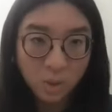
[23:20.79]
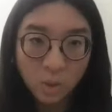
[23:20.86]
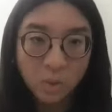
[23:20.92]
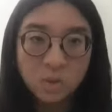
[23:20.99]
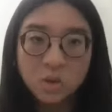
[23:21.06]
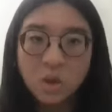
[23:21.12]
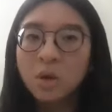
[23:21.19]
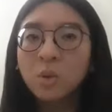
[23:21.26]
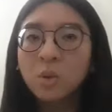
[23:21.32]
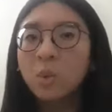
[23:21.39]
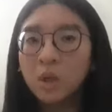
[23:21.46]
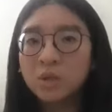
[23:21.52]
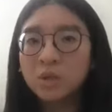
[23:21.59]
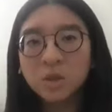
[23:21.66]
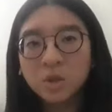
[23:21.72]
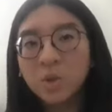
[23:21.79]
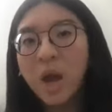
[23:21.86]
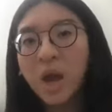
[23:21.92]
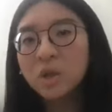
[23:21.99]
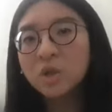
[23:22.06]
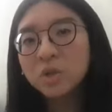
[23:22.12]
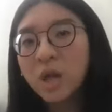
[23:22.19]
Those are the ones that
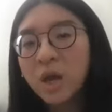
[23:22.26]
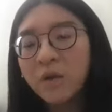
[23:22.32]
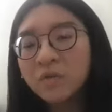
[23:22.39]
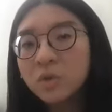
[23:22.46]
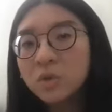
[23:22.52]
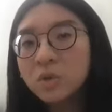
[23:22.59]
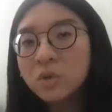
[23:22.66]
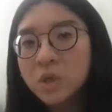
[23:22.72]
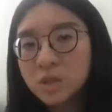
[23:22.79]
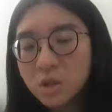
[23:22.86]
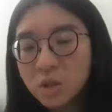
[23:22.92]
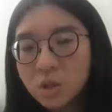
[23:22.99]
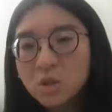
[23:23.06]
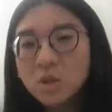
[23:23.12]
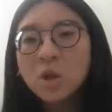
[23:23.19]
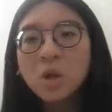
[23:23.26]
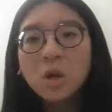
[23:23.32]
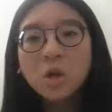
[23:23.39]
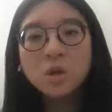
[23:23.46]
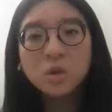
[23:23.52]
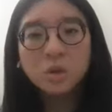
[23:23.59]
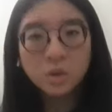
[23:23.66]
you actually have to do research.
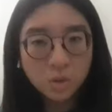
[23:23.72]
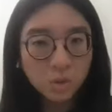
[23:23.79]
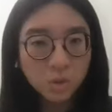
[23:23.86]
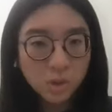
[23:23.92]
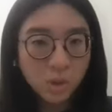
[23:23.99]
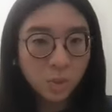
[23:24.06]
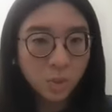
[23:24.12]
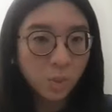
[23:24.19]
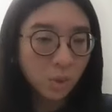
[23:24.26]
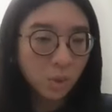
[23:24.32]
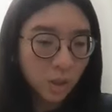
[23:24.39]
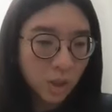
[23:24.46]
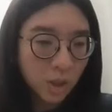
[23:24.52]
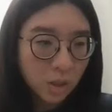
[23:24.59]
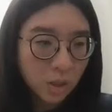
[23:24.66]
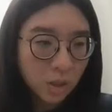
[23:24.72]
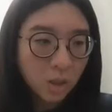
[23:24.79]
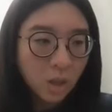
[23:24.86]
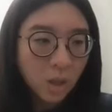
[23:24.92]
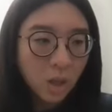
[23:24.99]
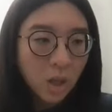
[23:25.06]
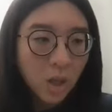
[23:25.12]
So those are
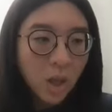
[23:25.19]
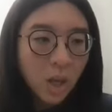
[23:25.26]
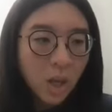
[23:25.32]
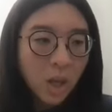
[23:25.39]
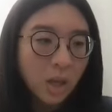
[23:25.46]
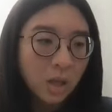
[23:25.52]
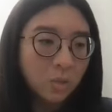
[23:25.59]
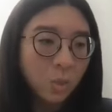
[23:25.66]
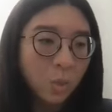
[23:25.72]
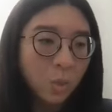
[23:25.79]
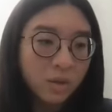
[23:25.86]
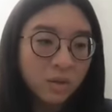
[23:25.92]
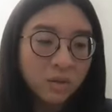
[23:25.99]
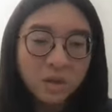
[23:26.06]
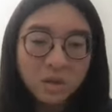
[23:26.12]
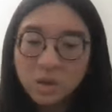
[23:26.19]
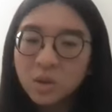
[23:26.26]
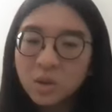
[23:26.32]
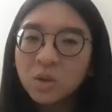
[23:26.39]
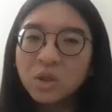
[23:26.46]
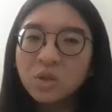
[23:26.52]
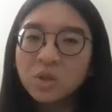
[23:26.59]
important. And one thing
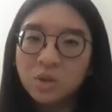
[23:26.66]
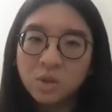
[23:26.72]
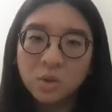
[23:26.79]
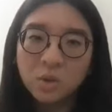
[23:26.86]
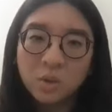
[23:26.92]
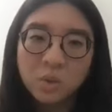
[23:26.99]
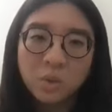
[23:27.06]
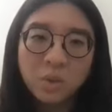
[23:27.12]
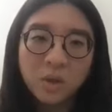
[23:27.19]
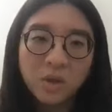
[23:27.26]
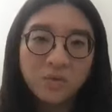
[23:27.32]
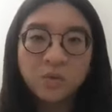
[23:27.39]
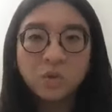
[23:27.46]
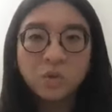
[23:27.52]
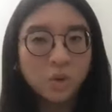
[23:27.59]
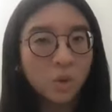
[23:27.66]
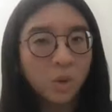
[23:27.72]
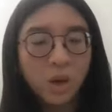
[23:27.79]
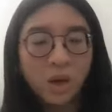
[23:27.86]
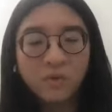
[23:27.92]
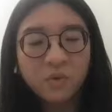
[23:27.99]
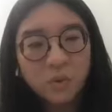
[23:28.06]
that you can do if you
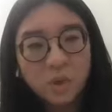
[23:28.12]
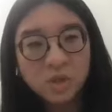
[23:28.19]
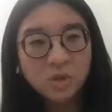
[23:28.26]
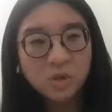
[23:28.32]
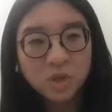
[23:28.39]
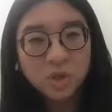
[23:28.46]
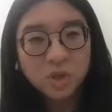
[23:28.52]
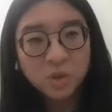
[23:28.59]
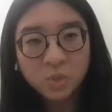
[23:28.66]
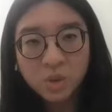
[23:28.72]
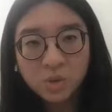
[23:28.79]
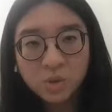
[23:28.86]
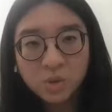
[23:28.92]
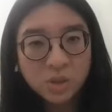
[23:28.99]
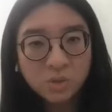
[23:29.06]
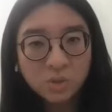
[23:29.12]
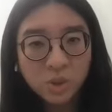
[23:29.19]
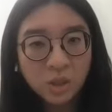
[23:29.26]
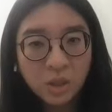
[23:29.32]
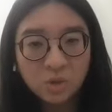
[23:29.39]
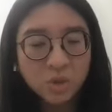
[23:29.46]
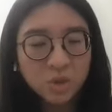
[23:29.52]
don't have a research experience
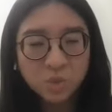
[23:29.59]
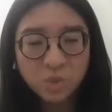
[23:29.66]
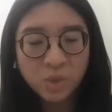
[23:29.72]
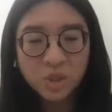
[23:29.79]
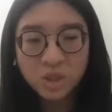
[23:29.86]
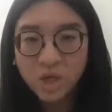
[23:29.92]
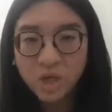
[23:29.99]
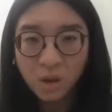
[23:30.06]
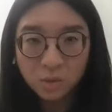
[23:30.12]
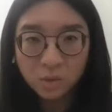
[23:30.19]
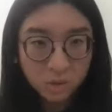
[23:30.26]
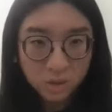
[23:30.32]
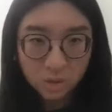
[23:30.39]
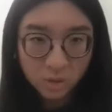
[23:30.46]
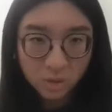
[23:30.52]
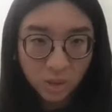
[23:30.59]
right now, just reach out.